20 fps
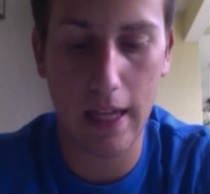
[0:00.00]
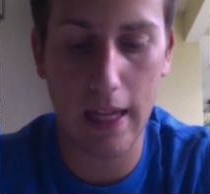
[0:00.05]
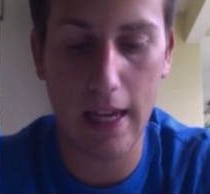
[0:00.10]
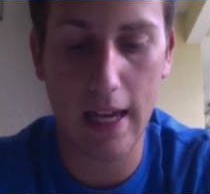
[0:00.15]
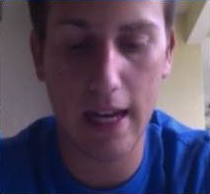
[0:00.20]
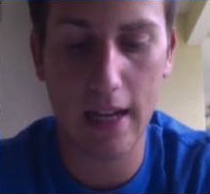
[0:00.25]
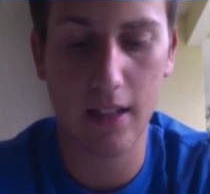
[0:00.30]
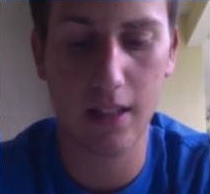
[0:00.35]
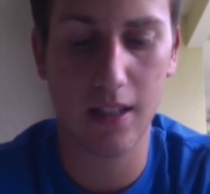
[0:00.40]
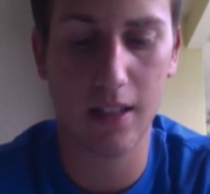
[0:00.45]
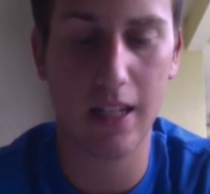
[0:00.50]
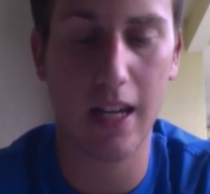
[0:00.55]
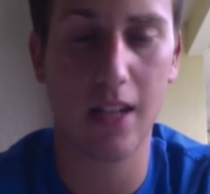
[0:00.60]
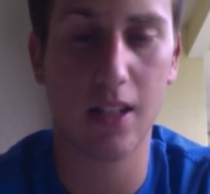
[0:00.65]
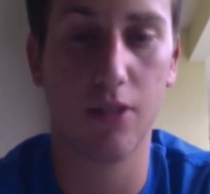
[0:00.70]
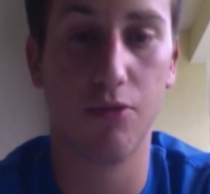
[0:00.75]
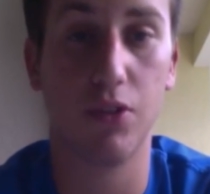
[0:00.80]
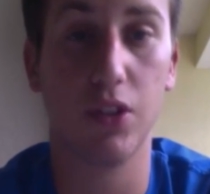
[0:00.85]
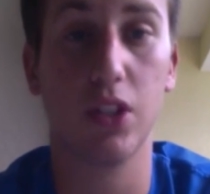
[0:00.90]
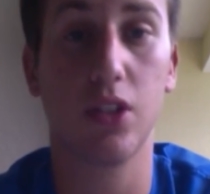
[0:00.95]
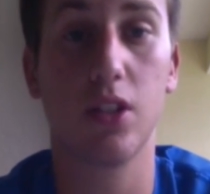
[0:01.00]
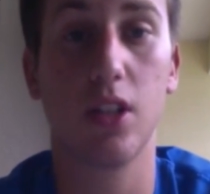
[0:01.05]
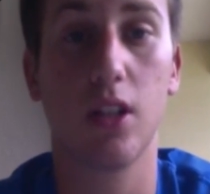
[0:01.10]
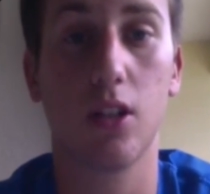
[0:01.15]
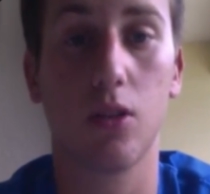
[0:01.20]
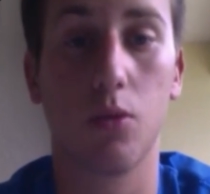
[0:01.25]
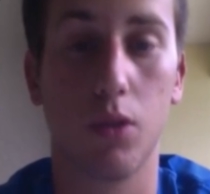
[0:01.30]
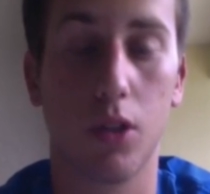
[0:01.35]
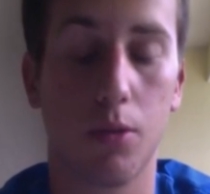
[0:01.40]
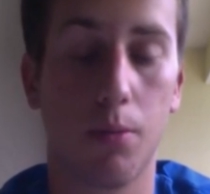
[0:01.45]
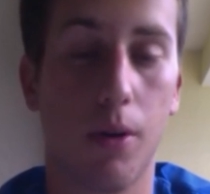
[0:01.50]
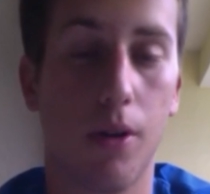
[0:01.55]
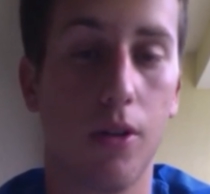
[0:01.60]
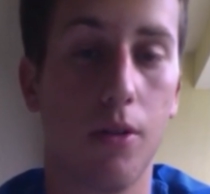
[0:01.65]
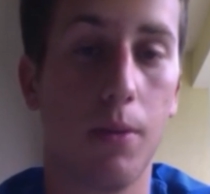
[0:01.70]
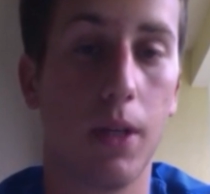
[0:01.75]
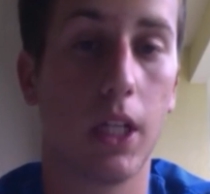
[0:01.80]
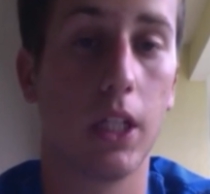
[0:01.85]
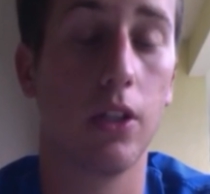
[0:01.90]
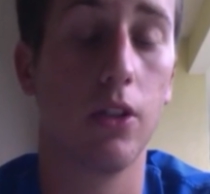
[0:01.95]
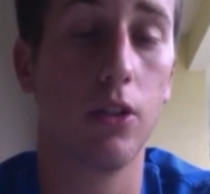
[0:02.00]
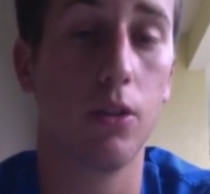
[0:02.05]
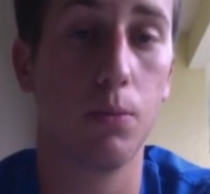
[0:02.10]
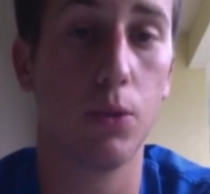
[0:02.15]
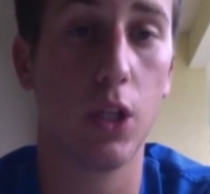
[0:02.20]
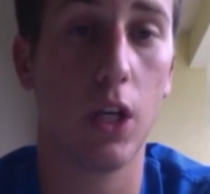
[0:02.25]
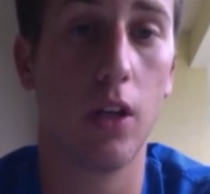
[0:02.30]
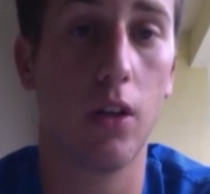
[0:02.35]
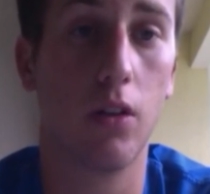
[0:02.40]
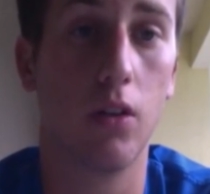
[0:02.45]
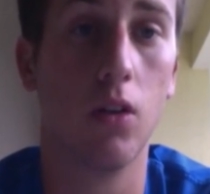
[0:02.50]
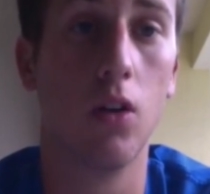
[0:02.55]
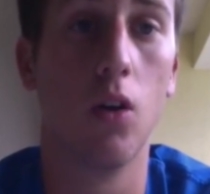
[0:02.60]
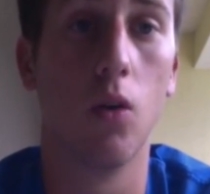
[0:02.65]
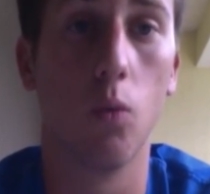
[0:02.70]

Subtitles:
Axe Assassin 56, when's inspired you to make a YouTube channel?